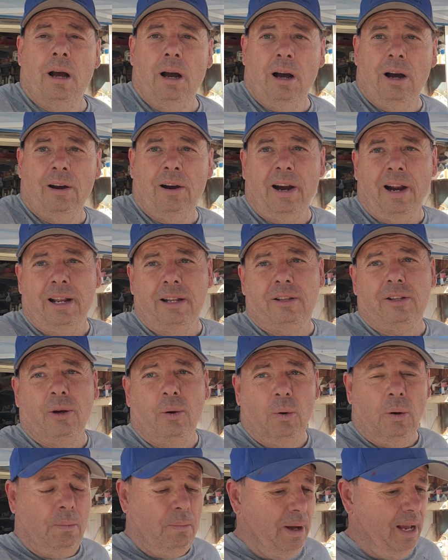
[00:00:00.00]
All right,
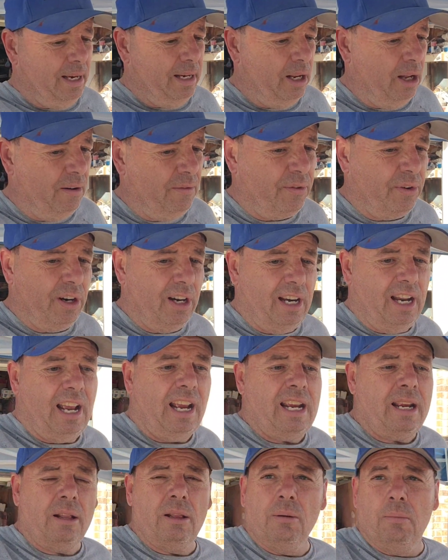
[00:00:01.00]
so I'm about done for
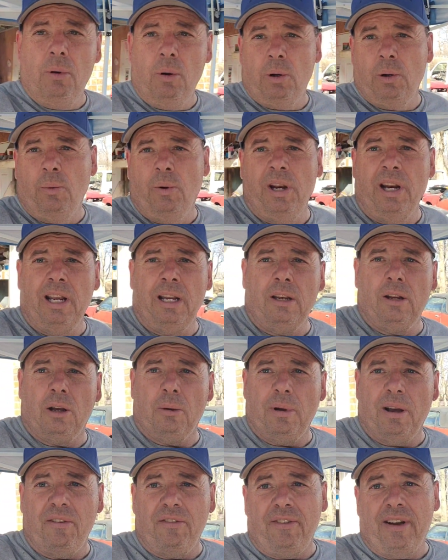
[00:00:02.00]
today. The motor went in, took
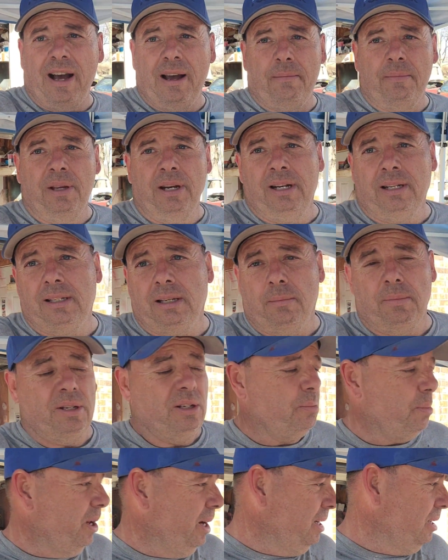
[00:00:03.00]
about 5 minutes. I've been
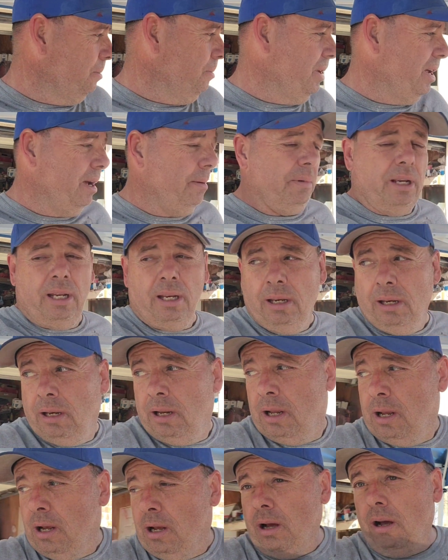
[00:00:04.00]
spending some time getting
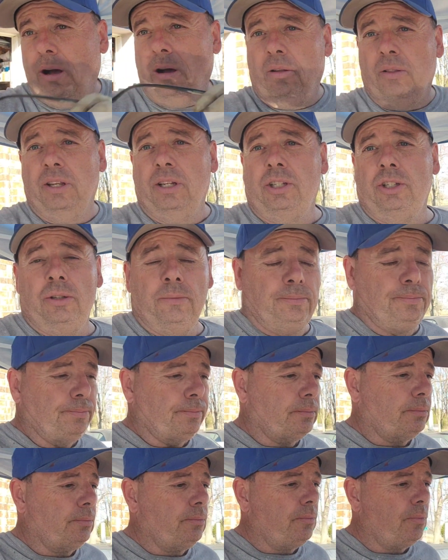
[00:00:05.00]
all this
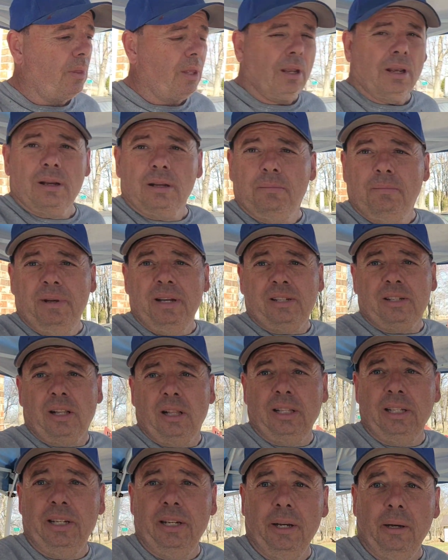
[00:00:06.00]
mess
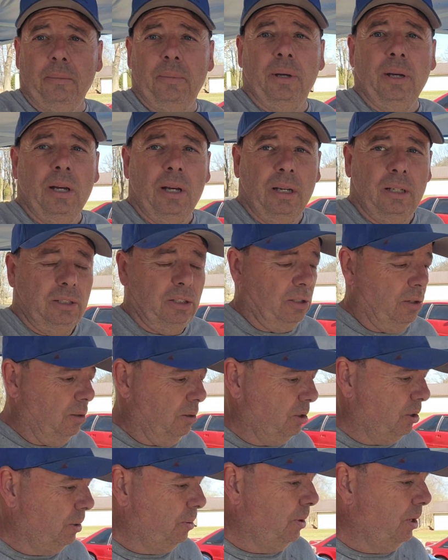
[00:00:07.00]
cleaned up. So I'll
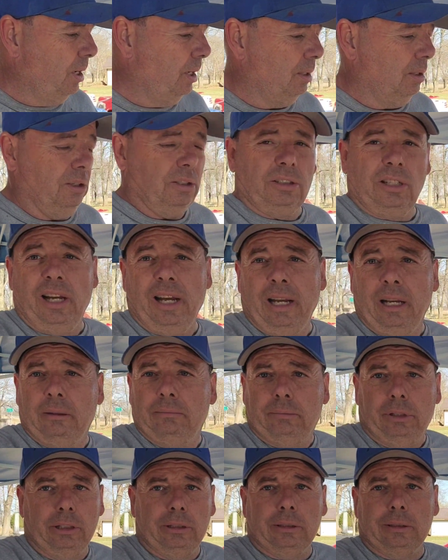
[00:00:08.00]
show you what it looks like.
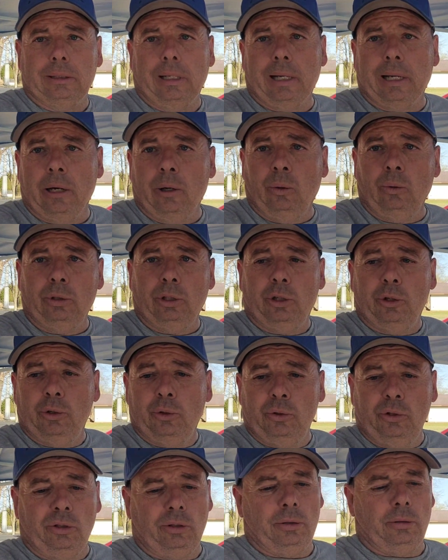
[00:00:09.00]
It just looks like an old
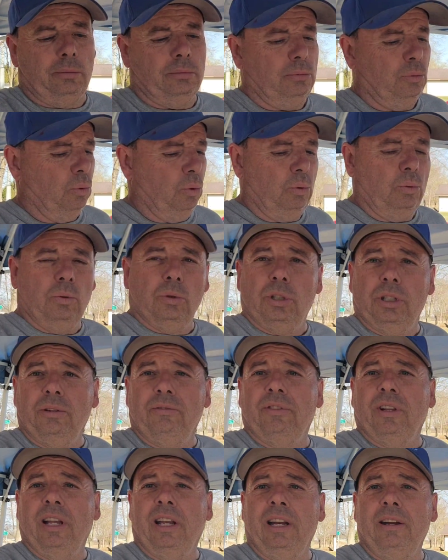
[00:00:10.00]
used, ooh, shit
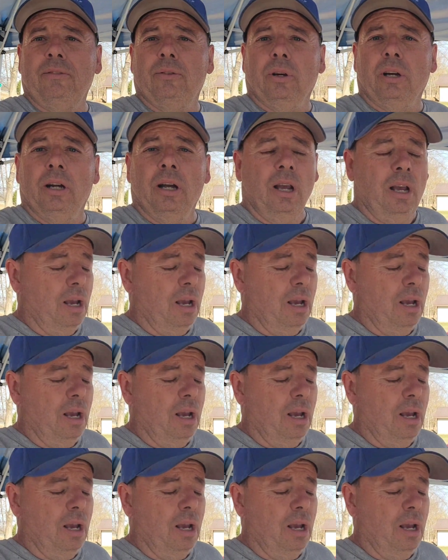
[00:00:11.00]
flying everywhere.